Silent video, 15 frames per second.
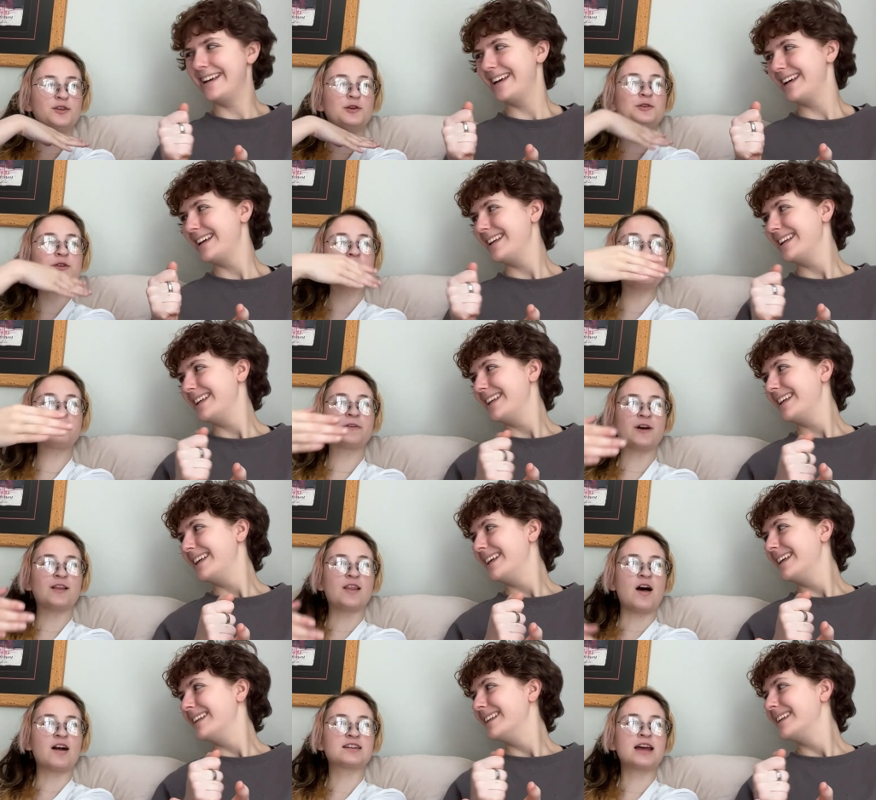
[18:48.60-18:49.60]
Speaker 1: you do it for
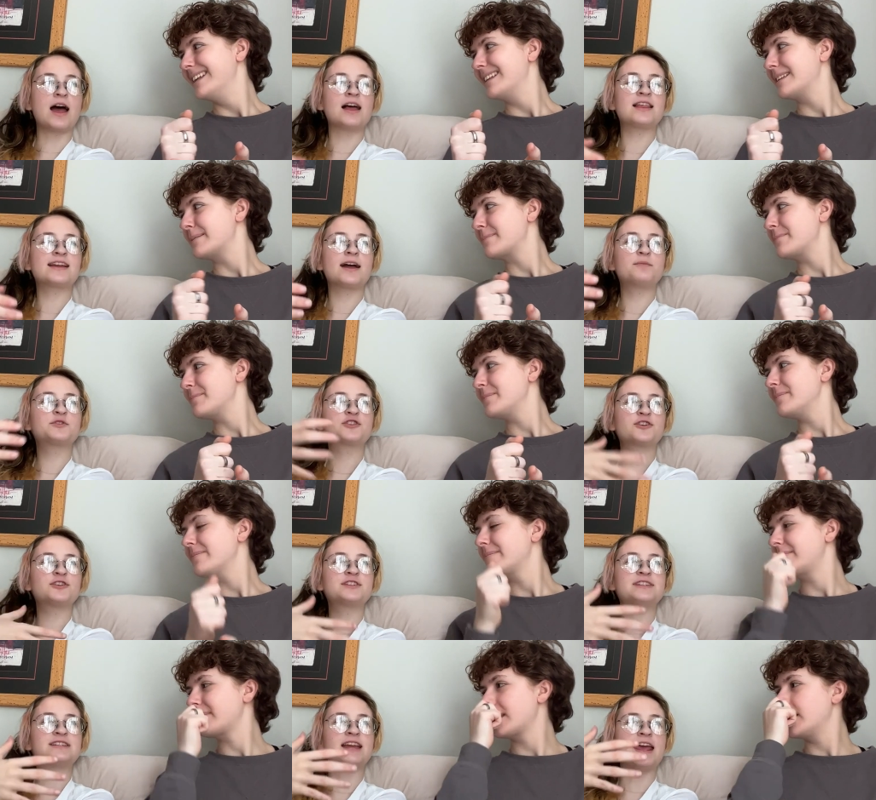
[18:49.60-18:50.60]
a long time. Like I'm
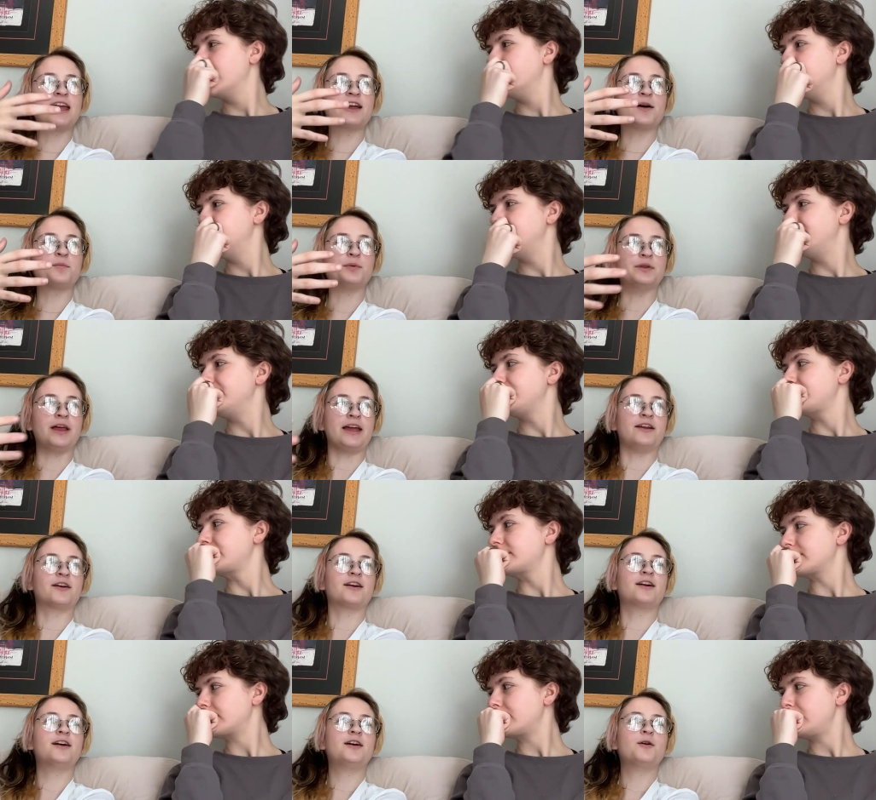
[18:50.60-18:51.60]
sure staying up
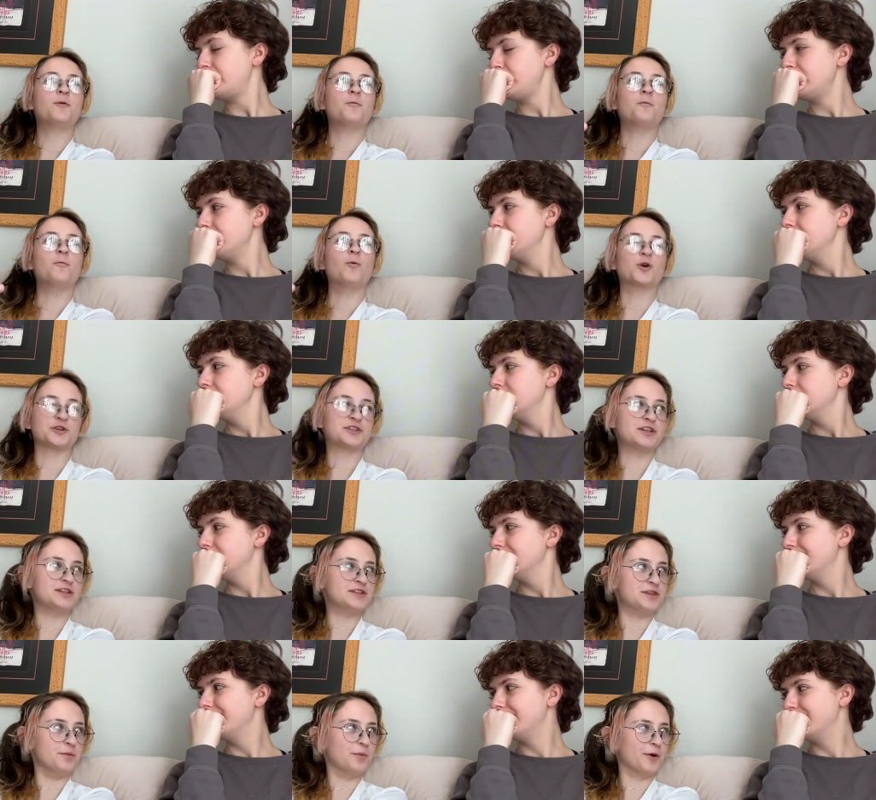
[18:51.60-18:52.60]
later
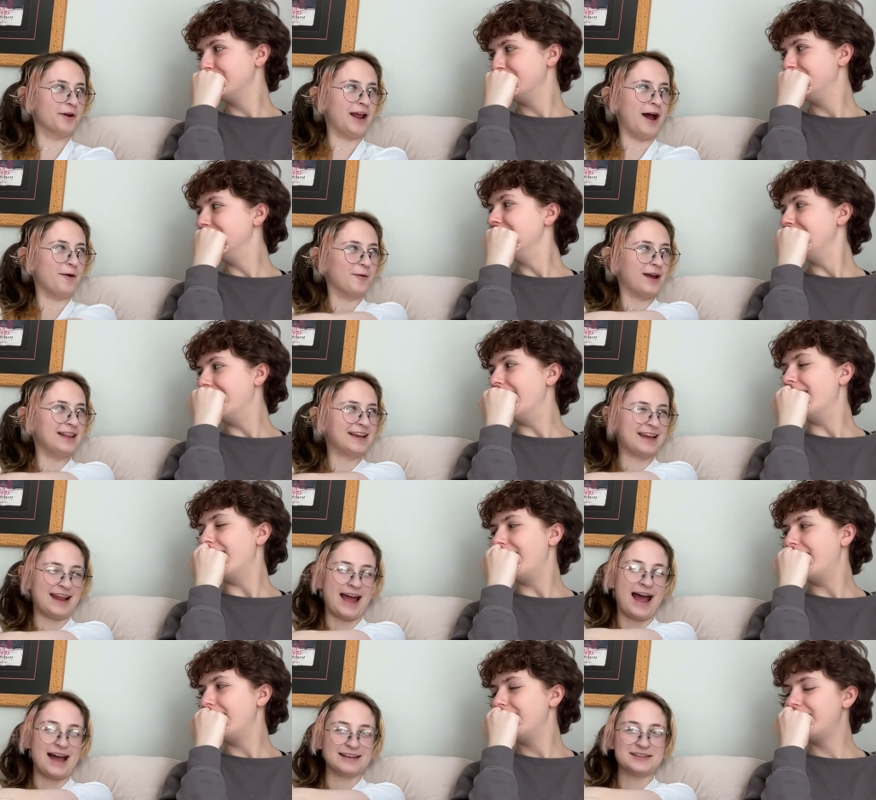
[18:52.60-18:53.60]
worsens the burnout, right? Yeah. Like
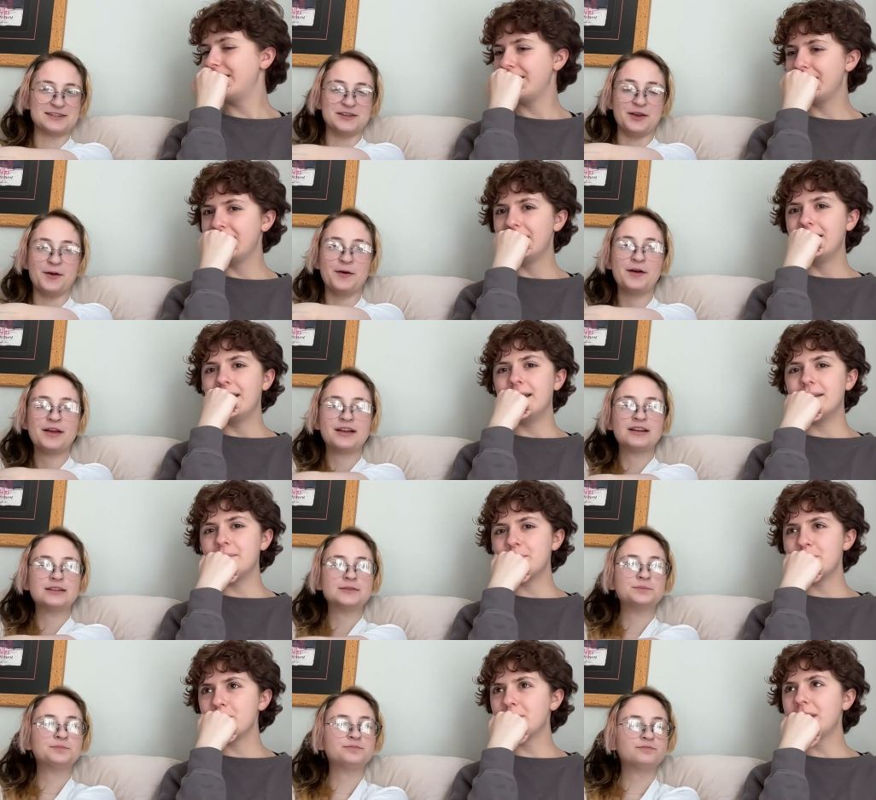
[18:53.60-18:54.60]
it has to.
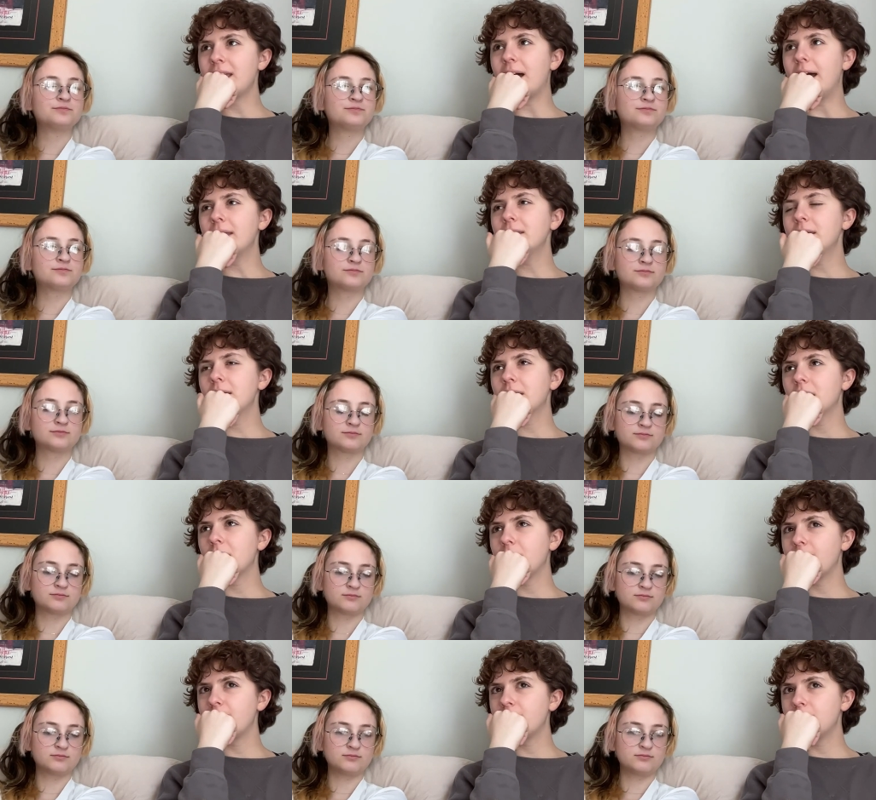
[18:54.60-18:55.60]
Speaker 2: Like I like
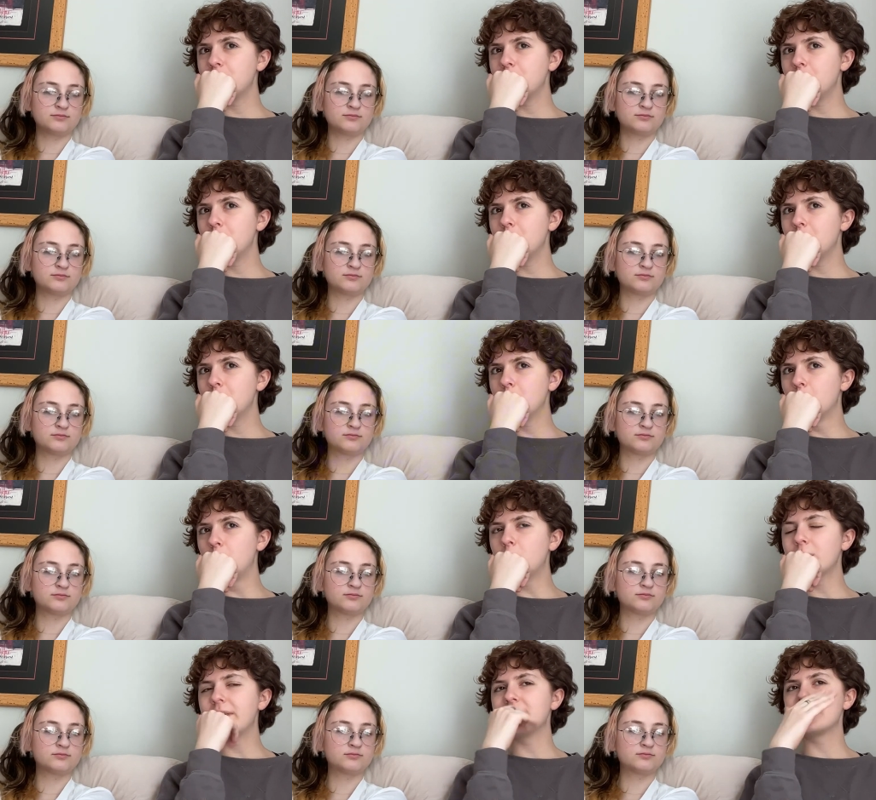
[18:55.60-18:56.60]

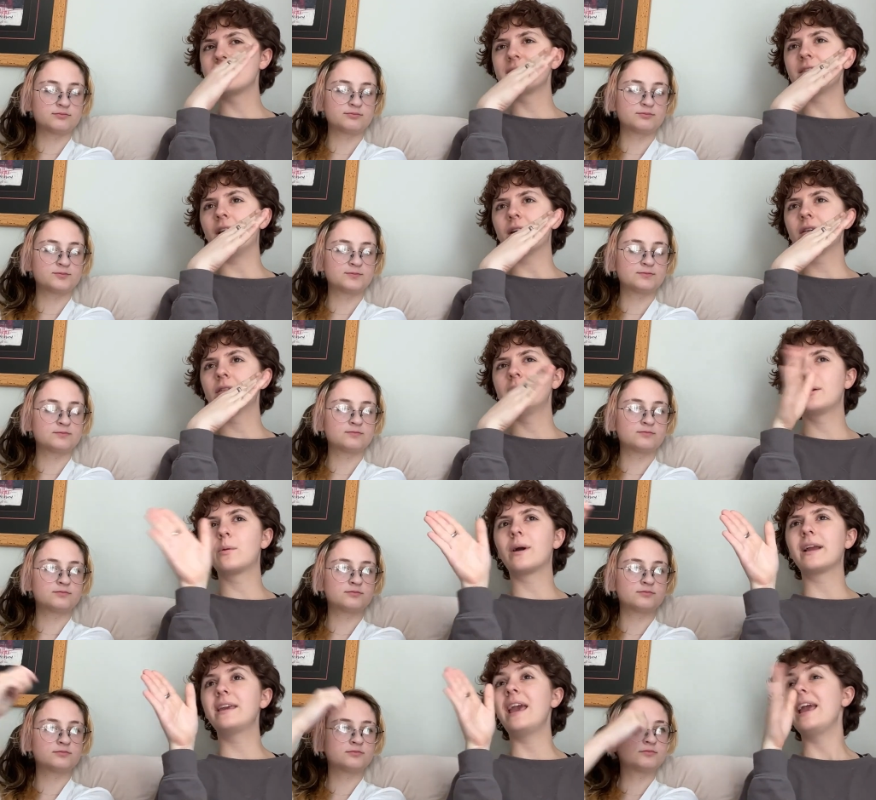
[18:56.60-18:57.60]
will get stuck
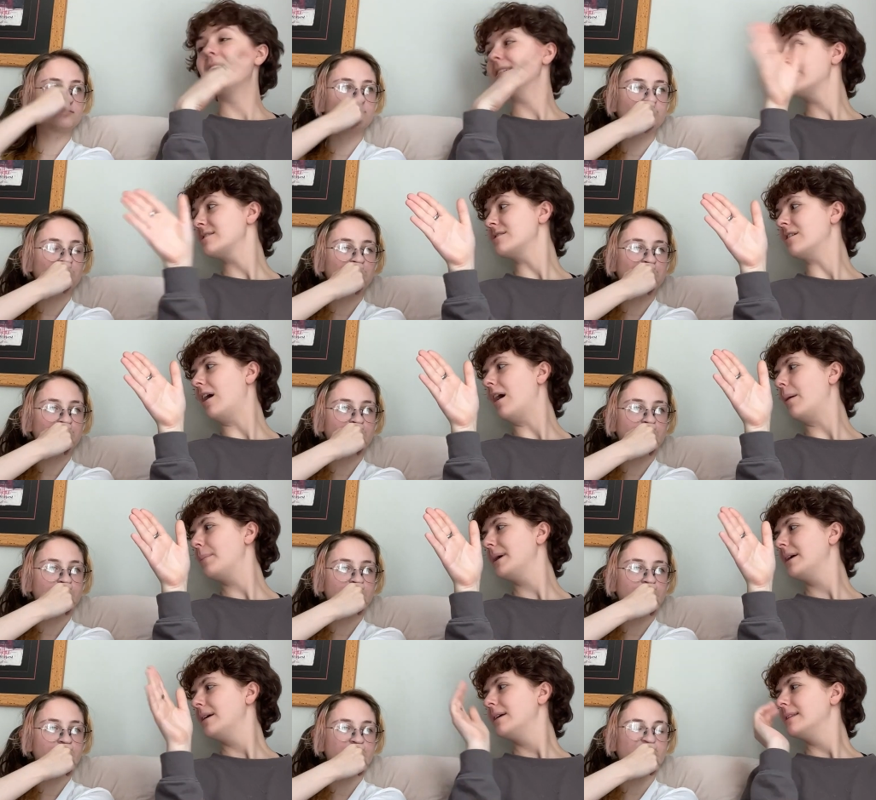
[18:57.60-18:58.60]
like where I can't
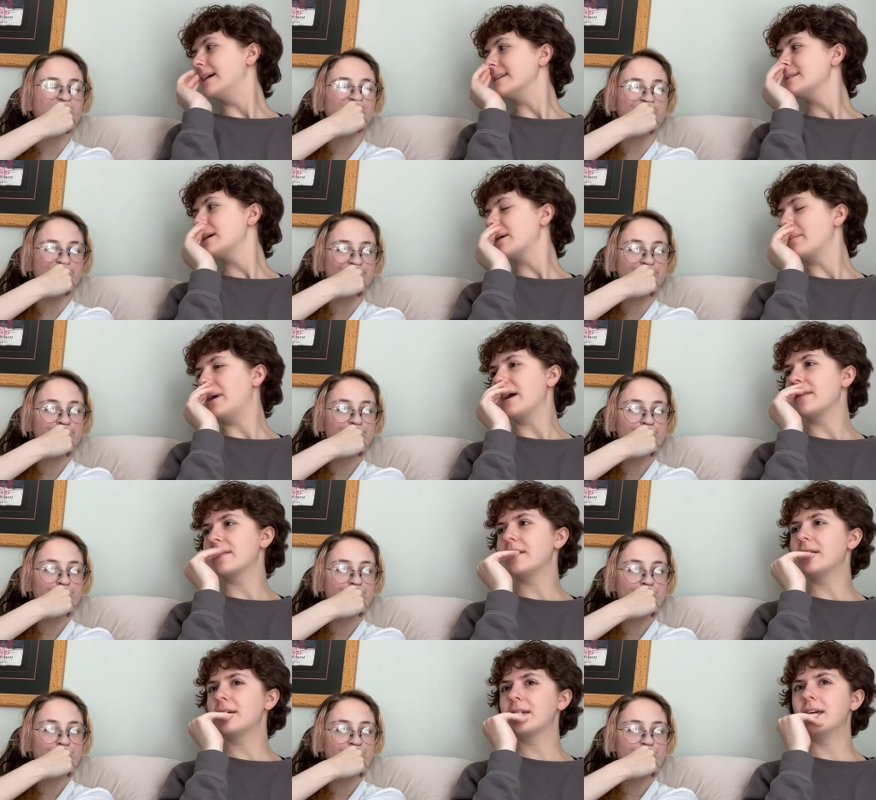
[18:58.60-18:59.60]
stop. That's mm-hmm. like my
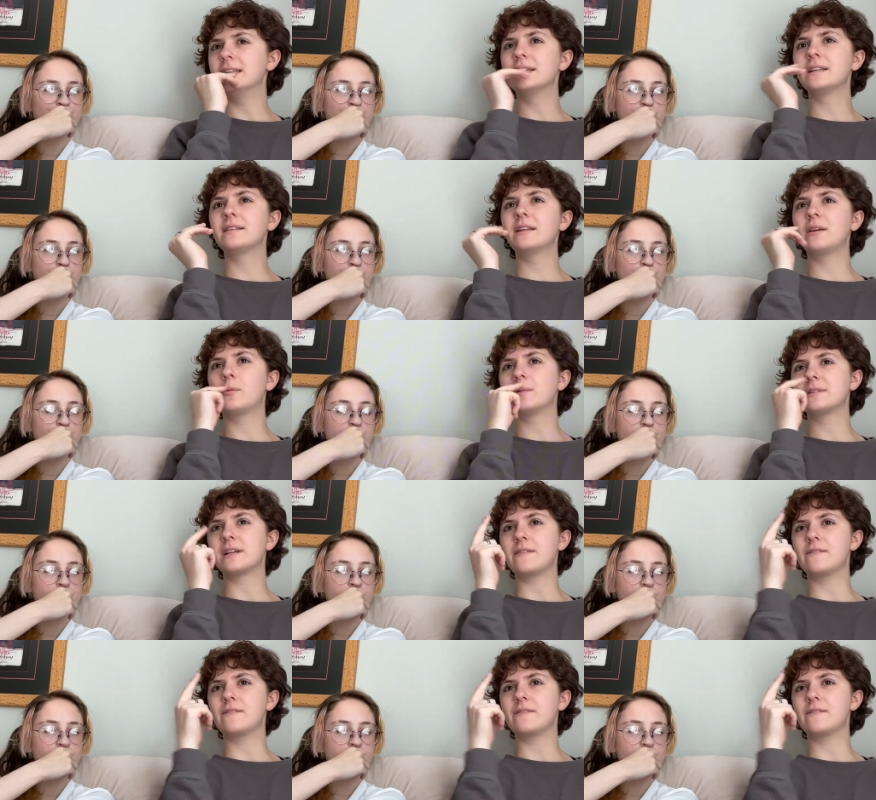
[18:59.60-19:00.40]
thing. And then like once I